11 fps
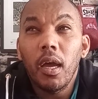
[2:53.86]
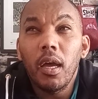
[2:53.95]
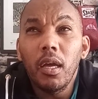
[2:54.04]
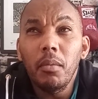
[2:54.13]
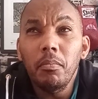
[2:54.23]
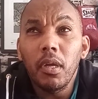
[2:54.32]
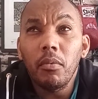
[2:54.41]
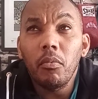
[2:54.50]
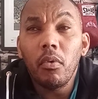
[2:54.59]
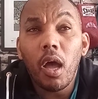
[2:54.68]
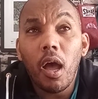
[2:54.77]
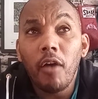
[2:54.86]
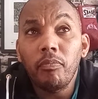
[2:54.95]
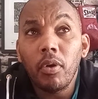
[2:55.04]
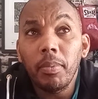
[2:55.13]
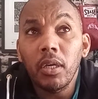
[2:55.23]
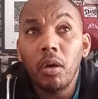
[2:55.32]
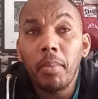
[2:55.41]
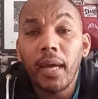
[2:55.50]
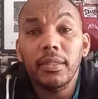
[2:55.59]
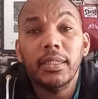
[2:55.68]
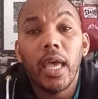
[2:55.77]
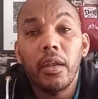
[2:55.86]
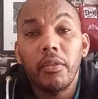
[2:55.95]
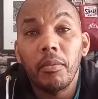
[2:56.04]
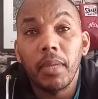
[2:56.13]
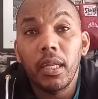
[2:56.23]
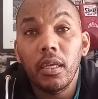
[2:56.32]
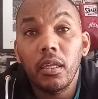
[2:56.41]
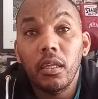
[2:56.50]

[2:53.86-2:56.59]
I've probably got about 10 at the minute.